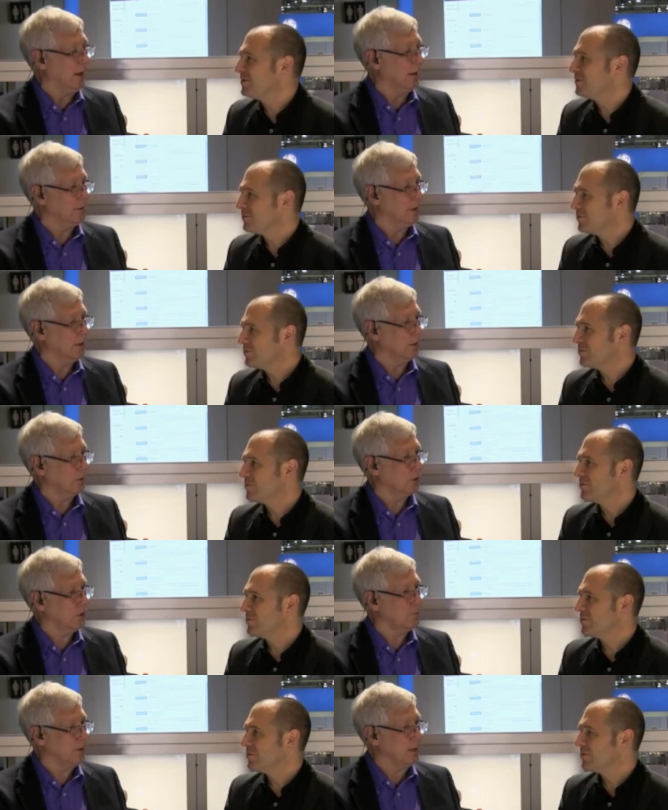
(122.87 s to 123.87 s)
Speaker 1: And uh,
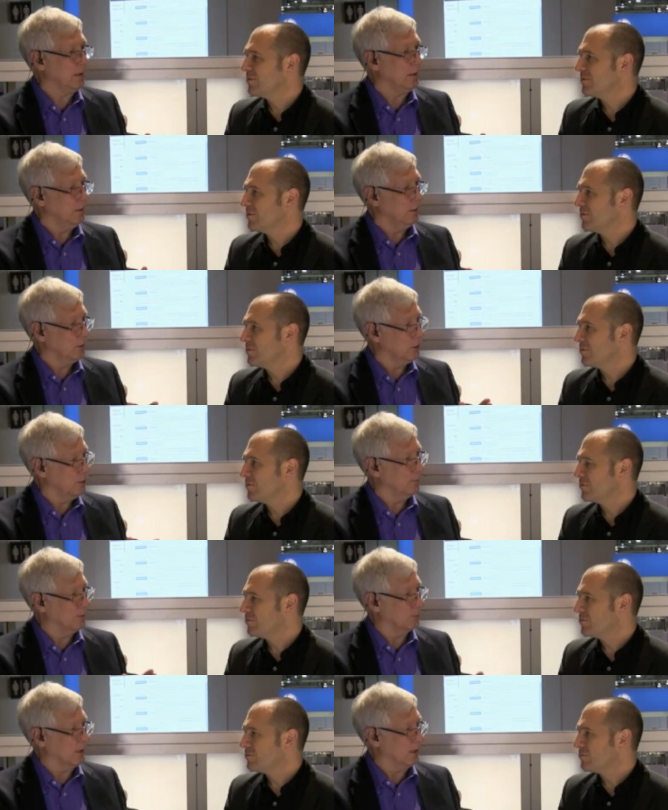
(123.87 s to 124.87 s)
could be
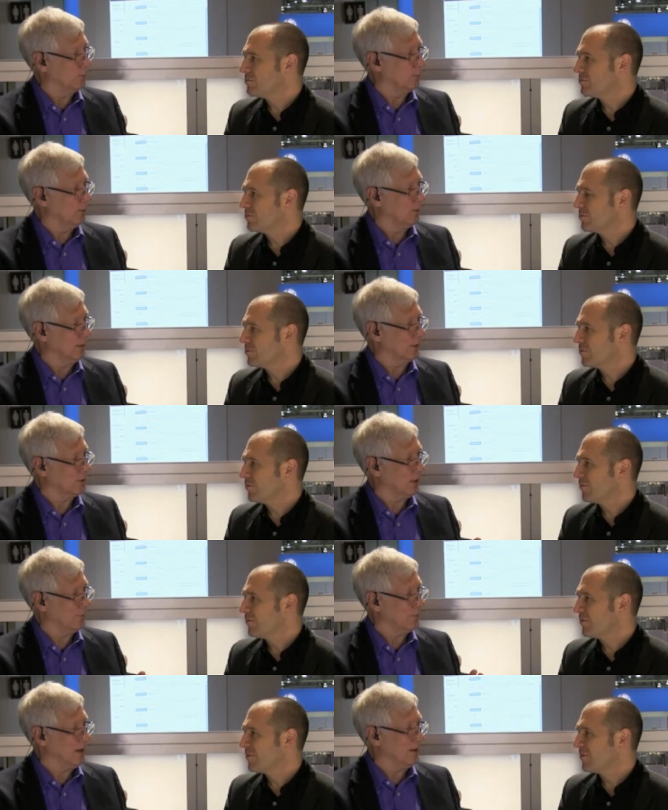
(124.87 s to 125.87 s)
human readable,
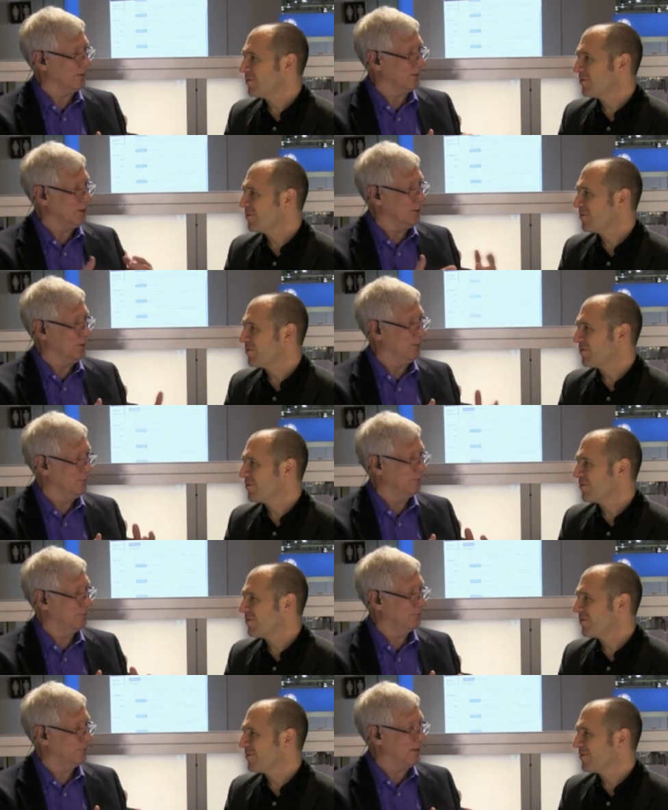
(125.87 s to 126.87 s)
except not human
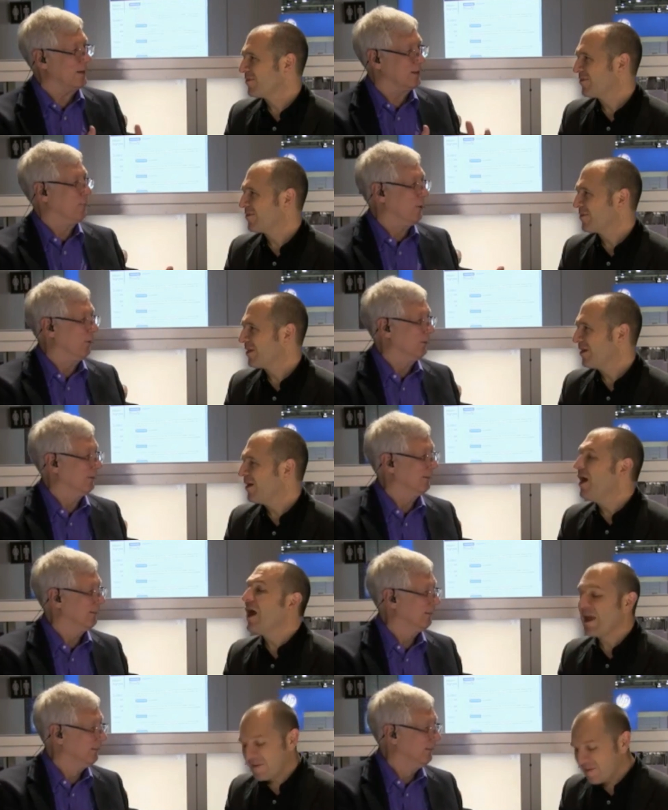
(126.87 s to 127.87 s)
findable.
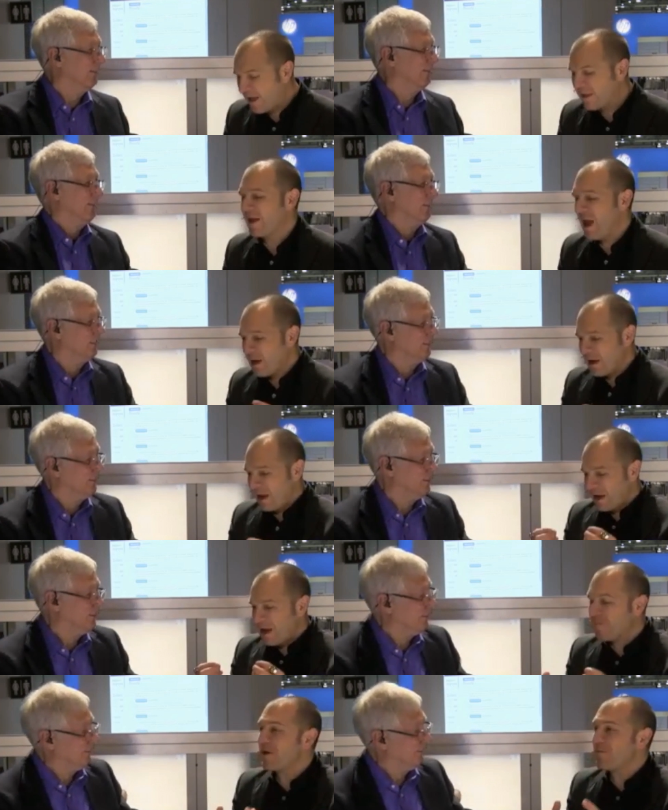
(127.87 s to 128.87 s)
Speaker 2: Exactly. And,
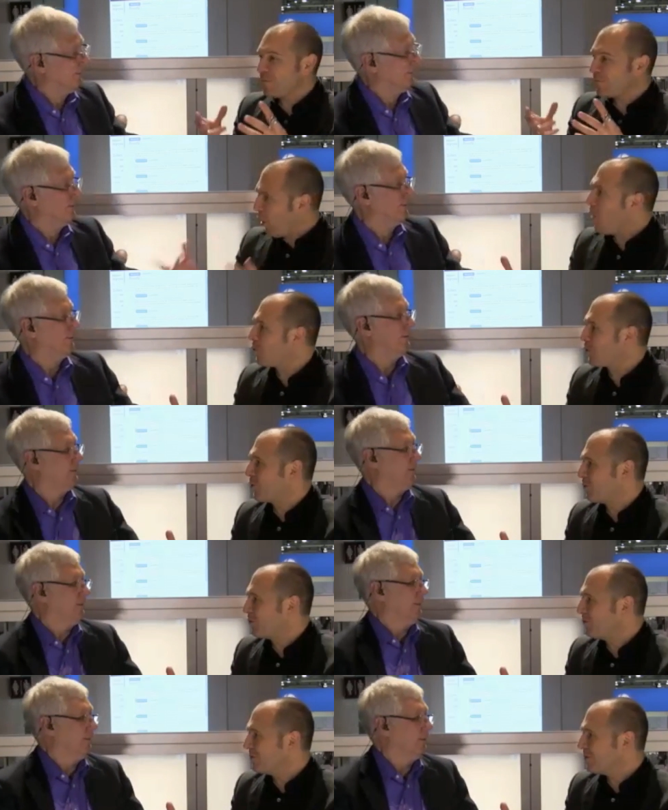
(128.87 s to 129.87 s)
and even if you've got
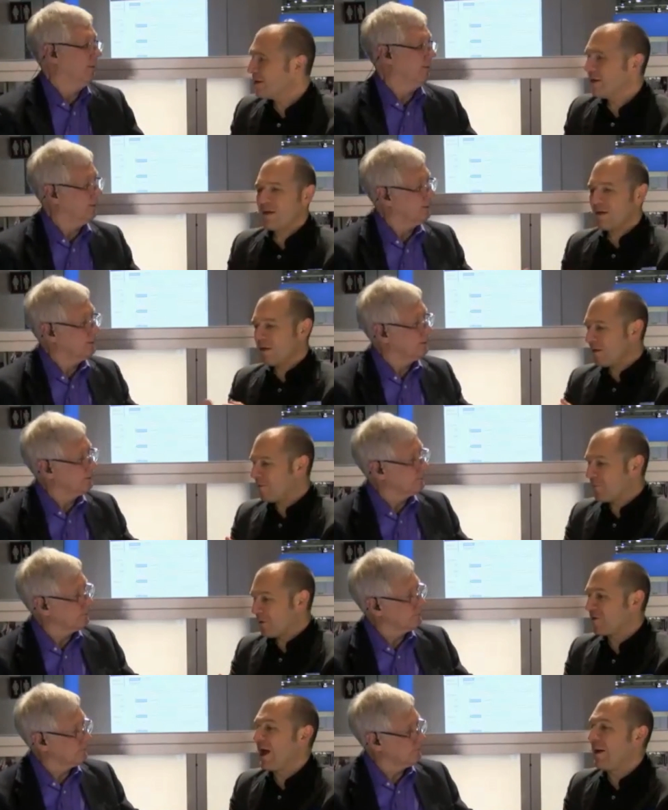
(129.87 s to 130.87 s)
them, for
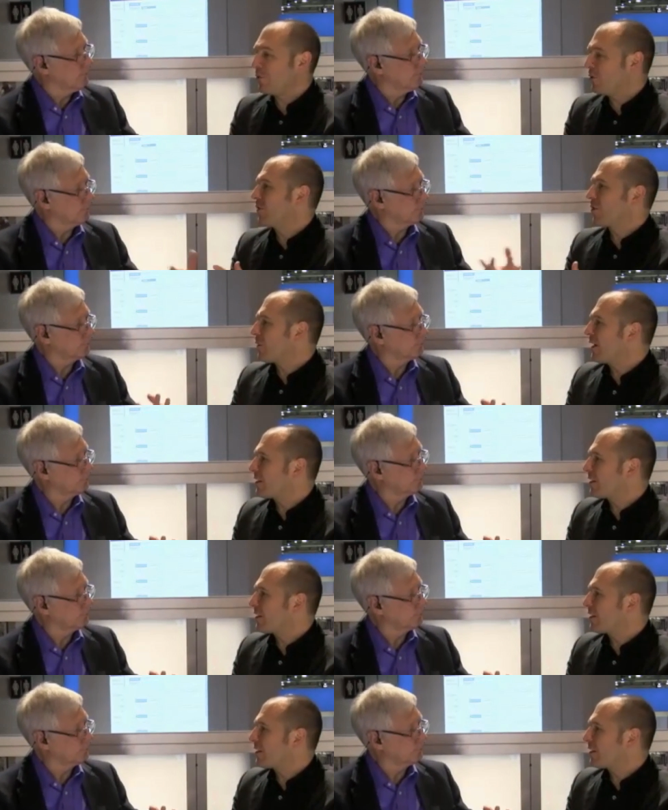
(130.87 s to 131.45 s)
example, you've got great